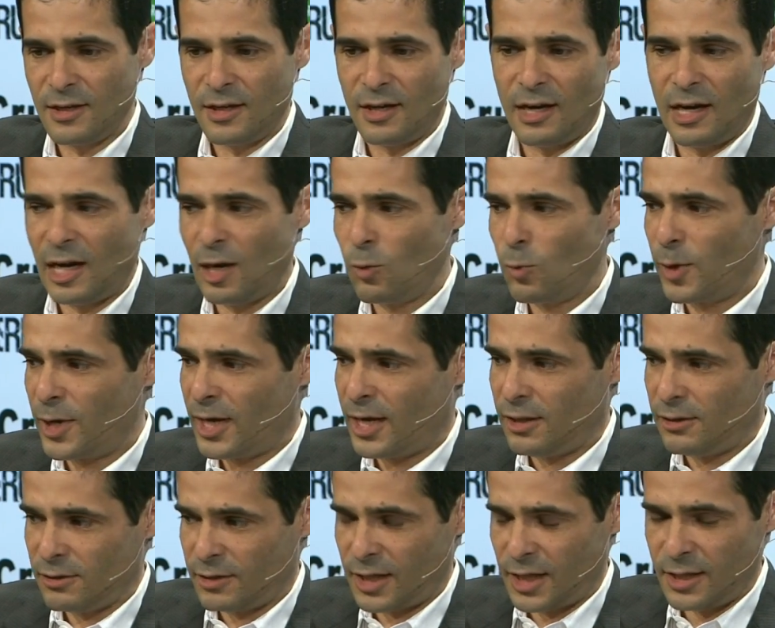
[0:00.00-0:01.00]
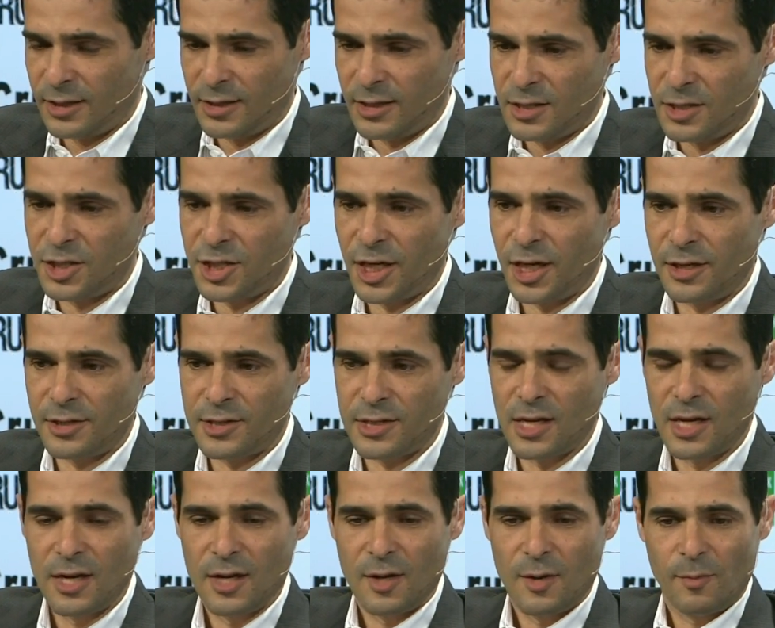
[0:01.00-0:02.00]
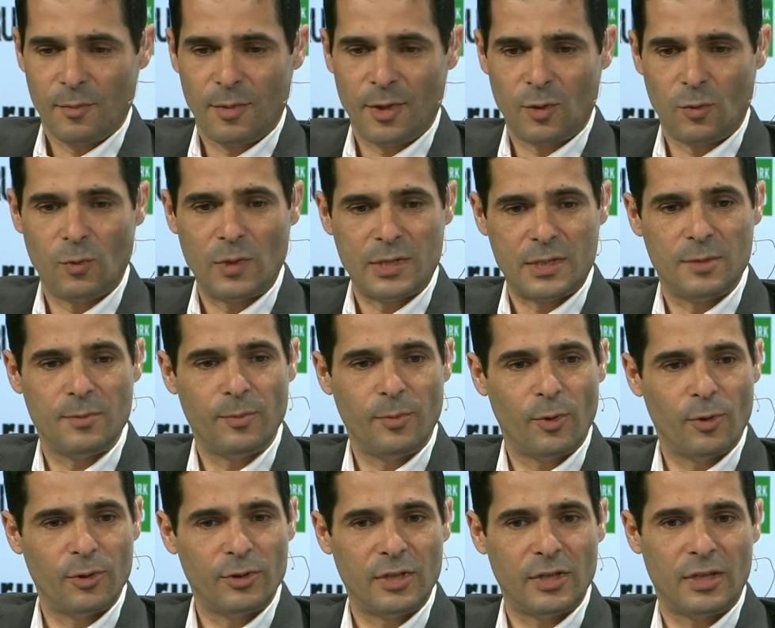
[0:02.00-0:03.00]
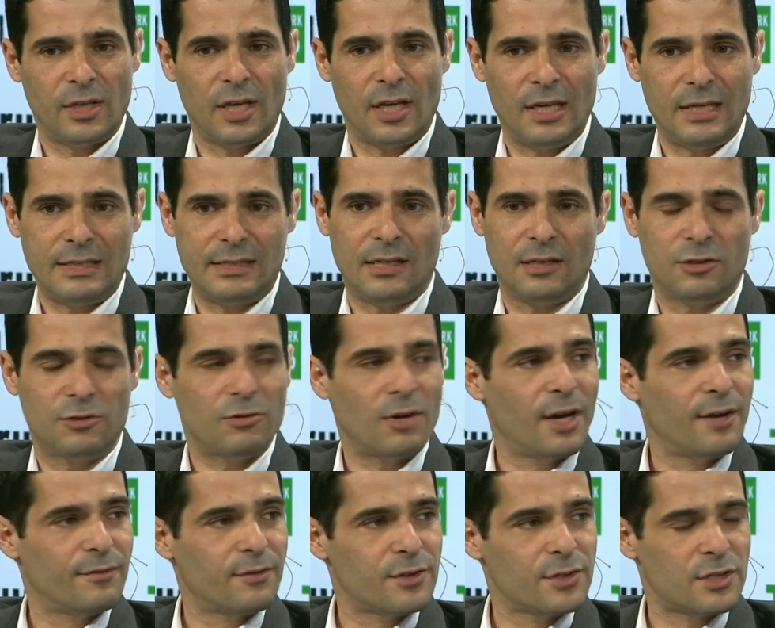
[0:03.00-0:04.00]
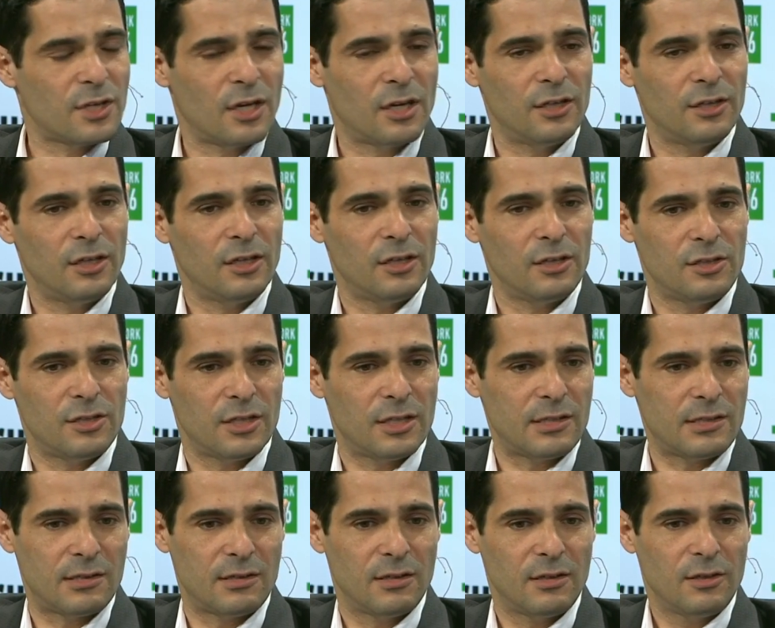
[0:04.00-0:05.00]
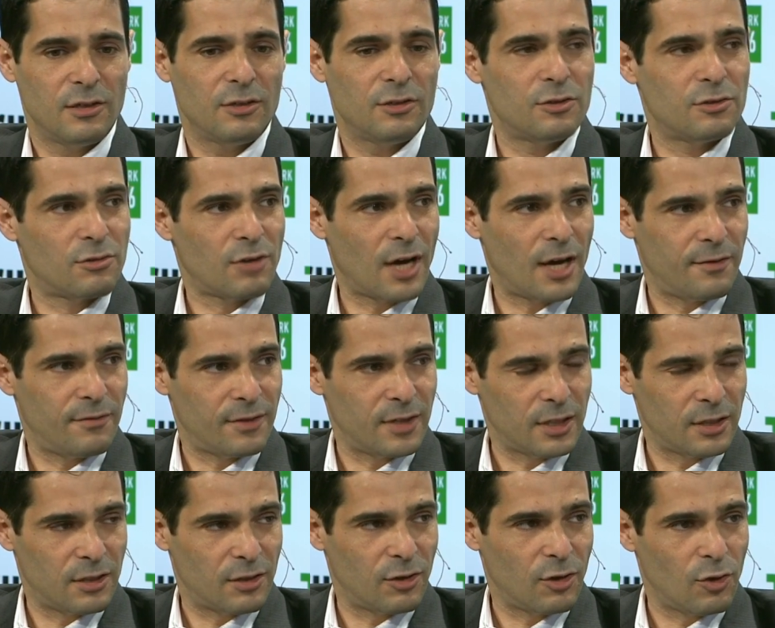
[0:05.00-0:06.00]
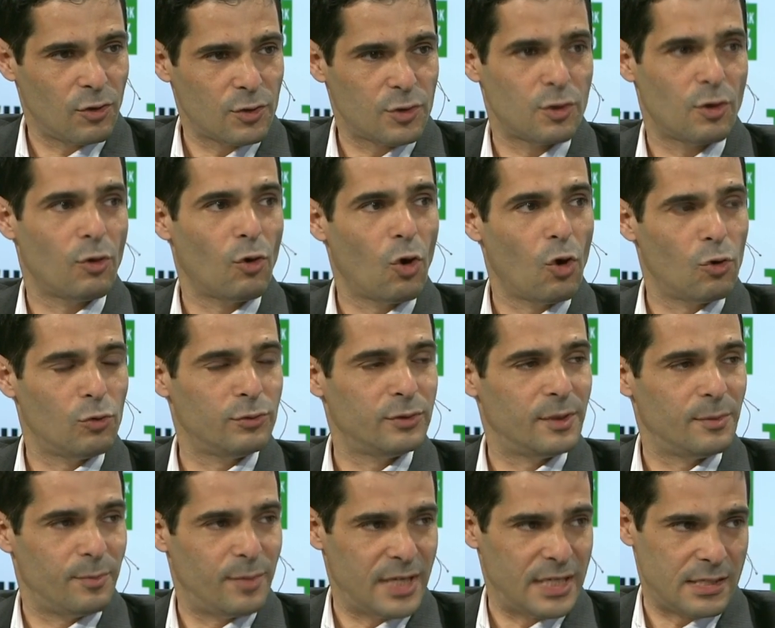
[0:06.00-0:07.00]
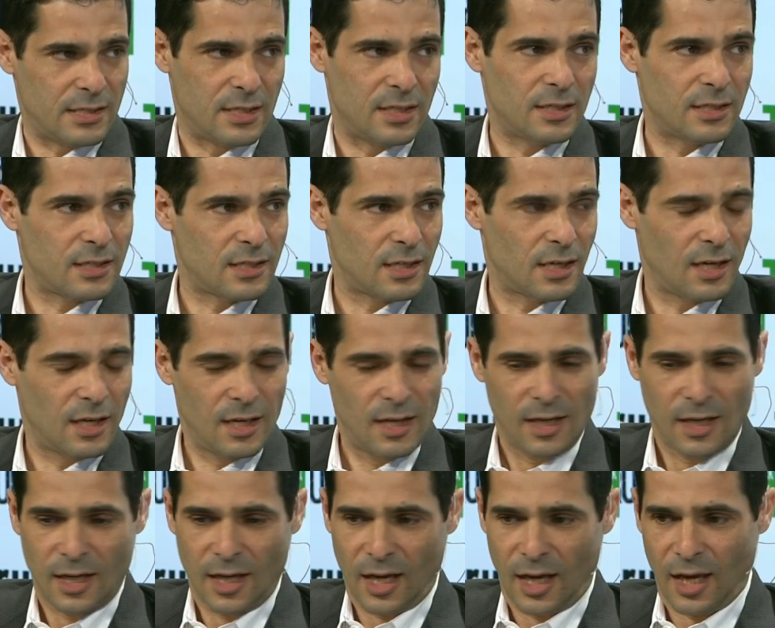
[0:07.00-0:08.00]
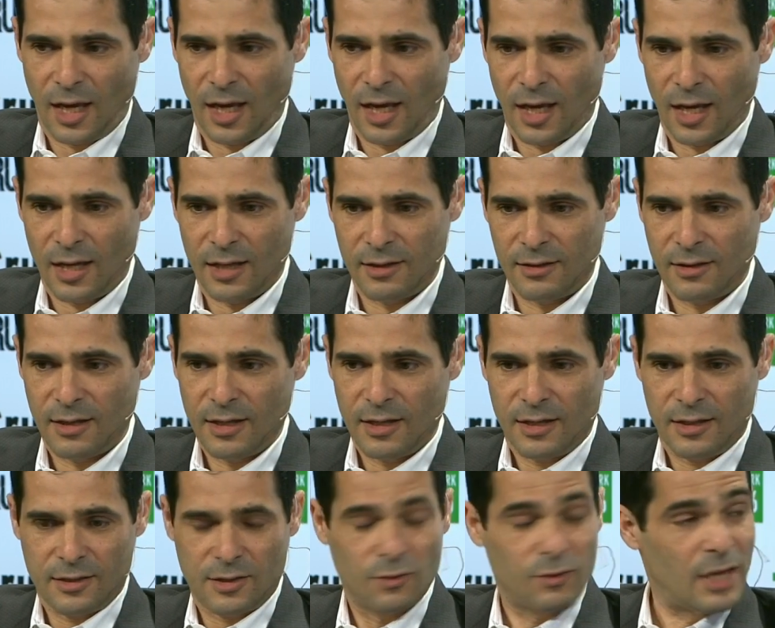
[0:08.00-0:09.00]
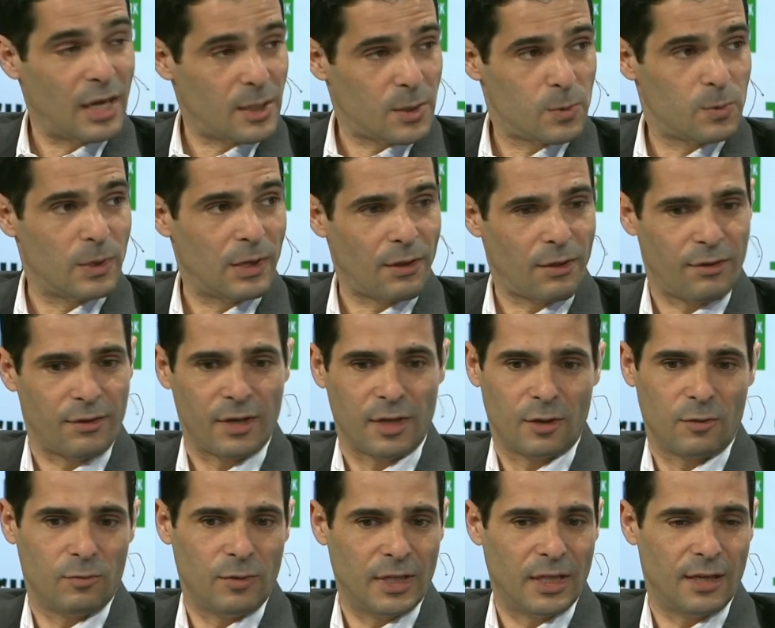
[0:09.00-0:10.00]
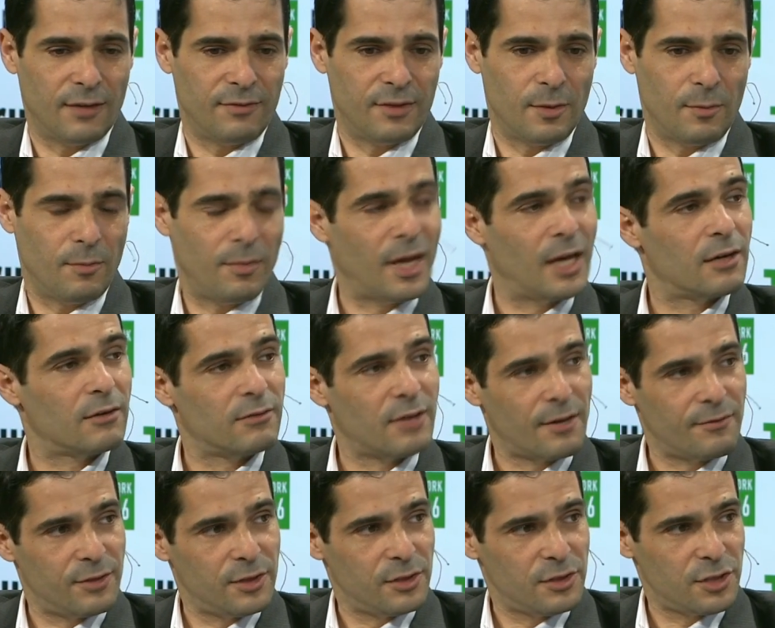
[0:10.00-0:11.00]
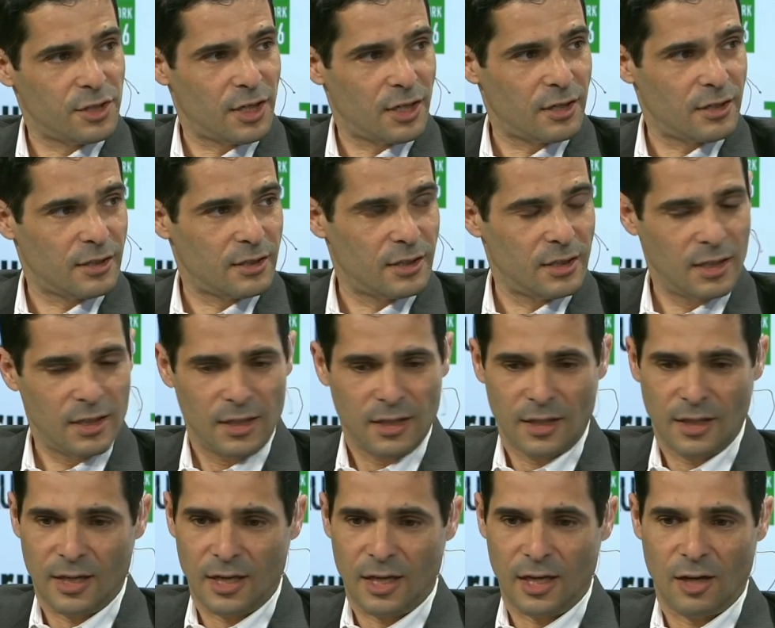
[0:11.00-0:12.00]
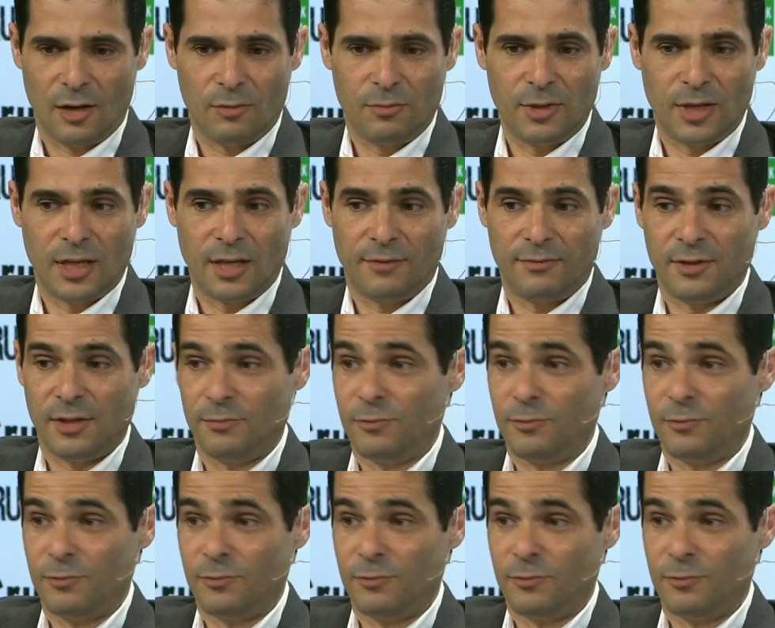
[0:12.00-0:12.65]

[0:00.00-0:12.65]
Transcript: how we allocate these shares, but what's important is that drivers are not just driving, they also own the business. And so that's one thing. We give them better revenue share. Uh, we give them